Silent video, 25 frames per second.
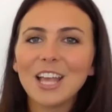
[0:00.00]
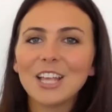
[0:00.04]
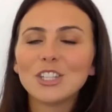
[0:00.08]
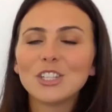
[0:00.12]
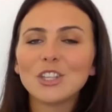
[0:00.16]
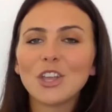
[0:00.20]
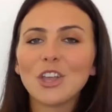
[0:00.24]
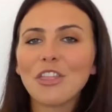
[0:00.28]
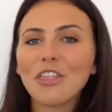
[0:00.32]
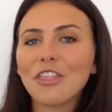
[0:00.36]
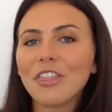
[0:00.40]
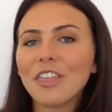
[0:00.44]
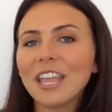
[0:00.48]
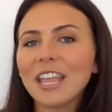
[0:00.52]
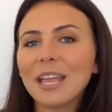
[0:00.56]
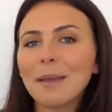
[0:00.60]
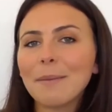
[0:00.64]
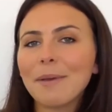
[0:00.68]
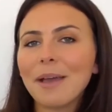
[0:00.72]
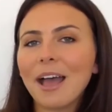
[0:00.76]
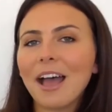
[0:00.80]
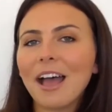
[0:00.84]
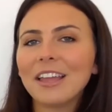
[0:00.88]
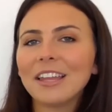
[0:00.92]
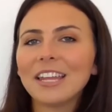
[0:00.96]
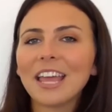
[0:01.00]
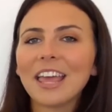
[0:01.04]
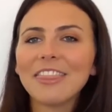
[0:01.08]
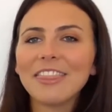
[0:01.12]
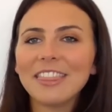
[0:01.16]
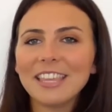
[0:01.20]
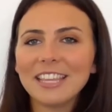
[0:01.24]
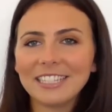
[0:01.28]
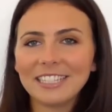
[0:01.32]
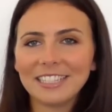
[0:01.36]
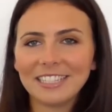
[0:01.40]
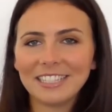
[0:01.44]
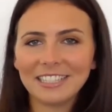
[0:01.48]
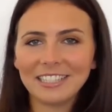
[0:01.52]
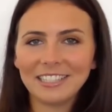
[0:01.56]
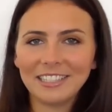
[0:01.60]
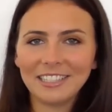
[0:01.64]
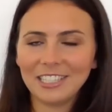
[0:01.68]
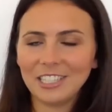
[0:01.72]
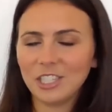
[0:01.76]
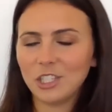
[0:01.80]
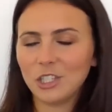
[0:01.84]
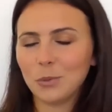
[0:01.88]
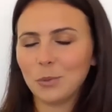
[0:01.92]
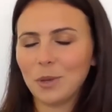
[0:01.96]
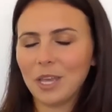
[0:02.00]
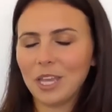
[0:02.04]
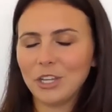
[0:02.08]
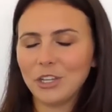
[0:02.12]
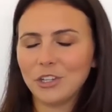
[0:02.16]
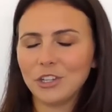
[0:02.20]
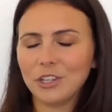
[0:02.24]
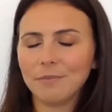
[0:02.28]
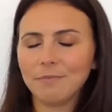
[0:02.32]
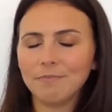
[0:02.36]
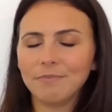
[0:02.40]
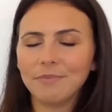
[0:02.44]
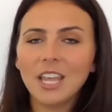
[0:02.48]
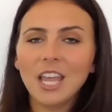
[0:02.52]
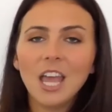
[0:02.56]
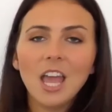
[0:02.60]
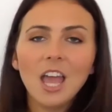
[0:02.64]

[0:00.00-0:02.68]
So think about this situation.